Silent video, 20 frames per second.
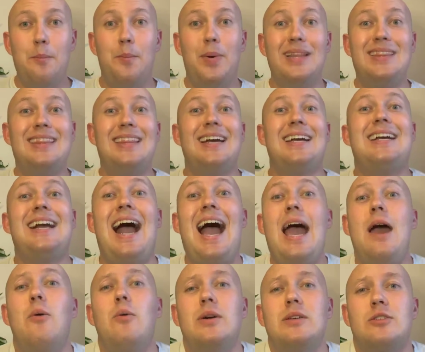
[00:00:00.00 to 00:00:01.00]
But the
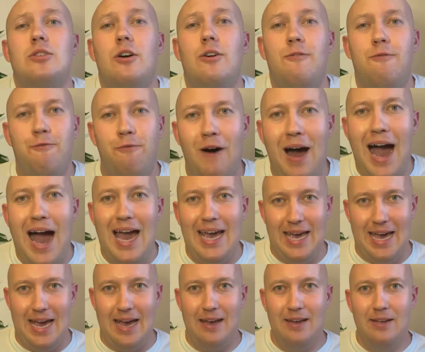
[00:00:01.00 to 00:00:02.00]
guy was on
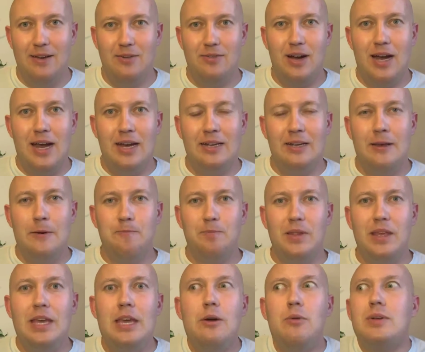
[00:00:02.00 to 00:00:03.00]
fire, right?
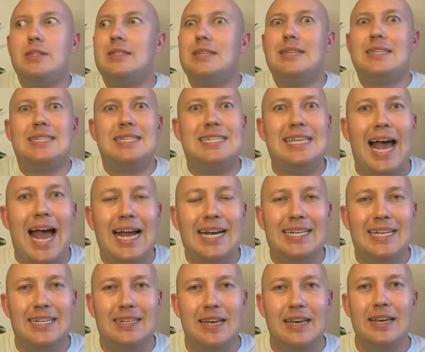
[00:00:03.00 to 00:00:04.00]
He was
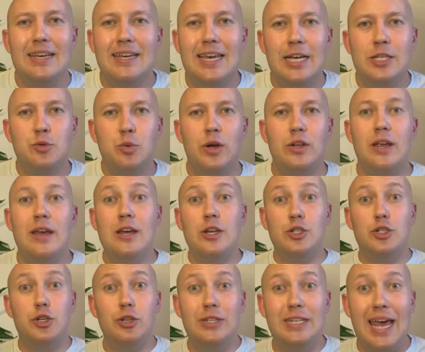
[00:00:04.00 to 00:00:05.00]
excited. Guess what?
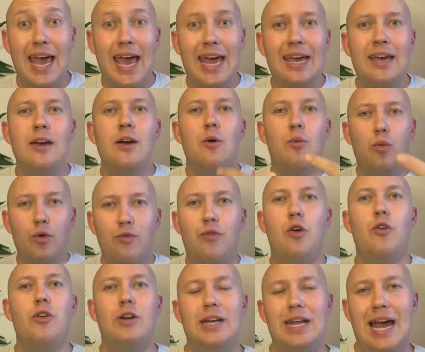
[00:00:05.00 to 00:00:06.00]
Today, we've
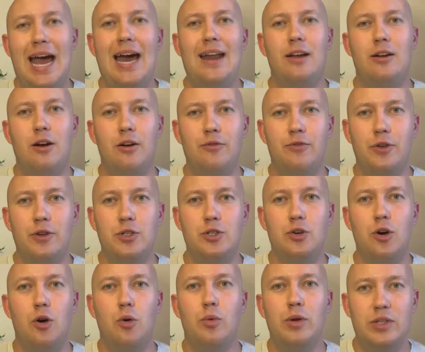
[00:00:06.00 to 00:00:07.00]
already had a conference
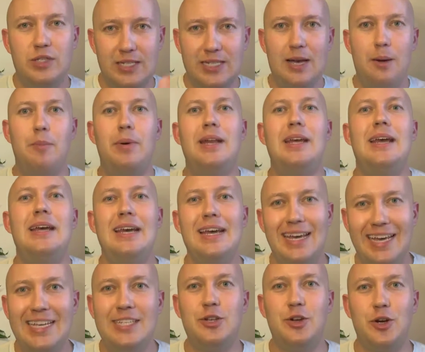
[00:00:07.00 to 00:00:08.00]
call with somebody
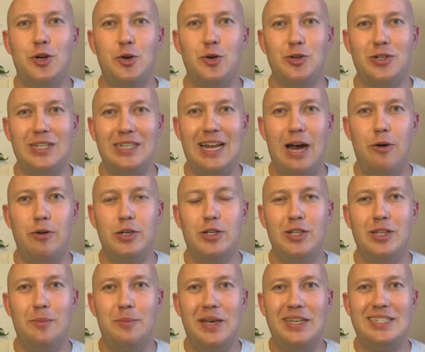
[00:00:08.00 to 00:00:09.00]
he's recruiting now
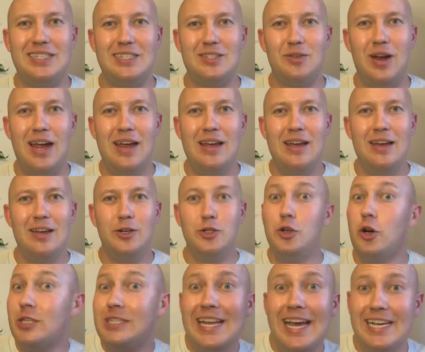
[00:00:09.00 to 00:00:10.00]
into the business, right?
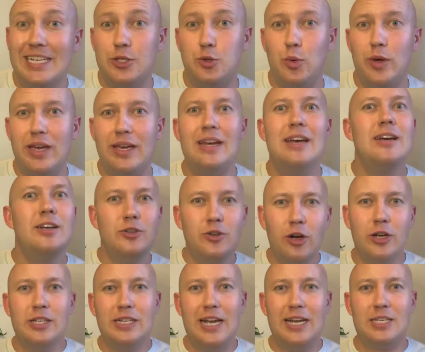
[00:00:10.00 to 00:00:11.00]
Not next week,
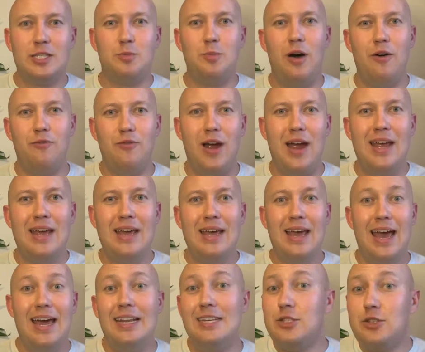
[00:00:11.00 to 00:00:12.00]
not next month, right?
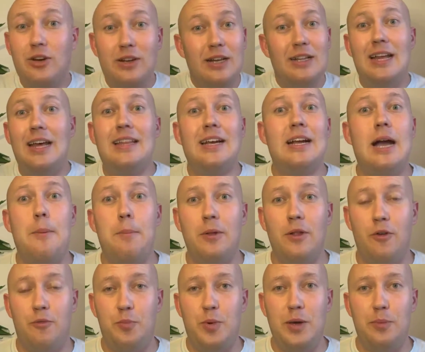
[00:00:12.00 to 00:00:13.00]
And he's got another couple
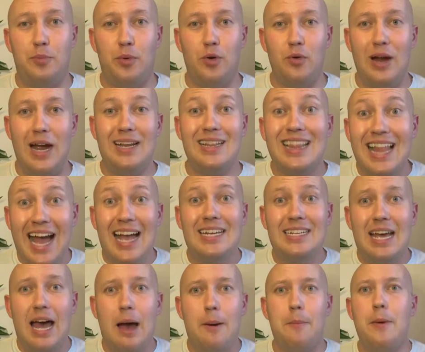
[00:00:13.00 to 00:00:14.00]
of people, right, lined
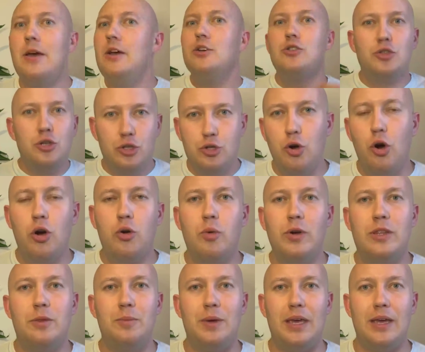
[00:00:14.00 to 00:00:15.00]
up to talk
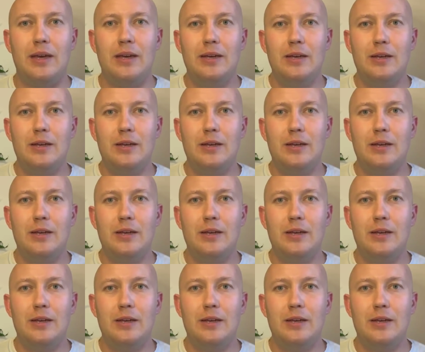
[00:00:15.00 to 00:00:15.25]
with me,